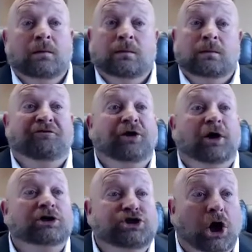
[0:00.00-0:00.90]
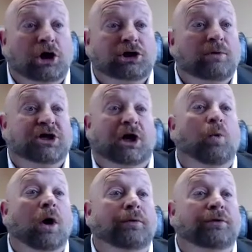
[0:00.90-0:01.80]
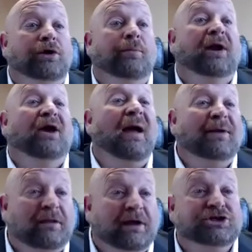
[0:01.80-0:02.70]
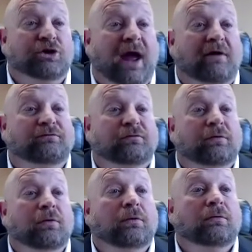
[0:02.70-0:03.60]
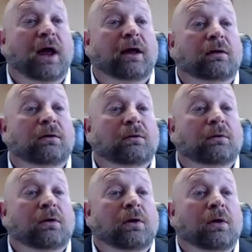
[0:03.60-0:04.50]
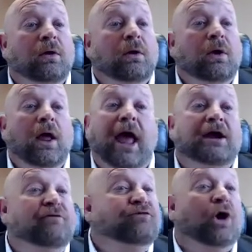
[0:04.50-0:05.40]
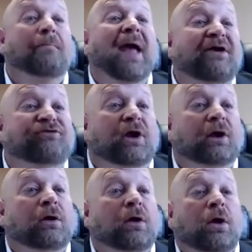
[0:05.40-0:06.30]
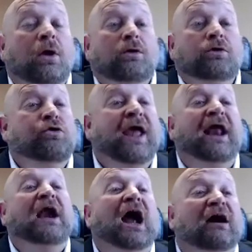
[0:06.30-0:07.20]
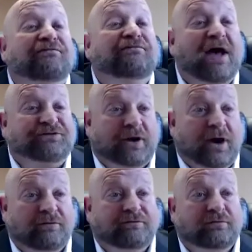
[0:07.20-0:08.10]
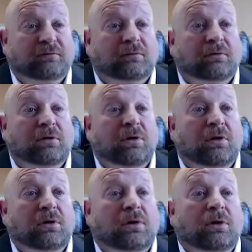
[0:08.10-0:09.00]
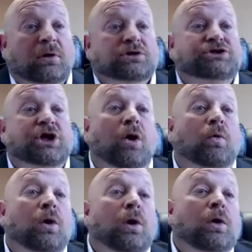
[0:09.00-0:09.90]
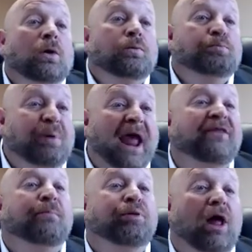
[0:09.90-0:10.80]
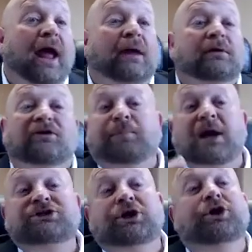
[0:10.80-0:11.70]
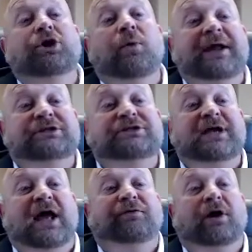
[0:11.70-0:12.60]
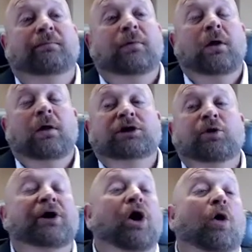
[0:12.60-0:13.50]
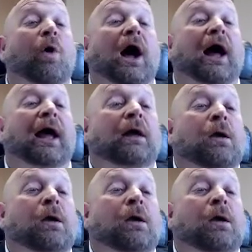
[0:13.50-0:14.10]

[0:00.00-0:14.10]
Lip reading: a jerk, no one's going to work with you no matter how many leads you have, right? And if you're amazing, you can't hire fast enough. So pay the play, especially you new agents out there. You want to know why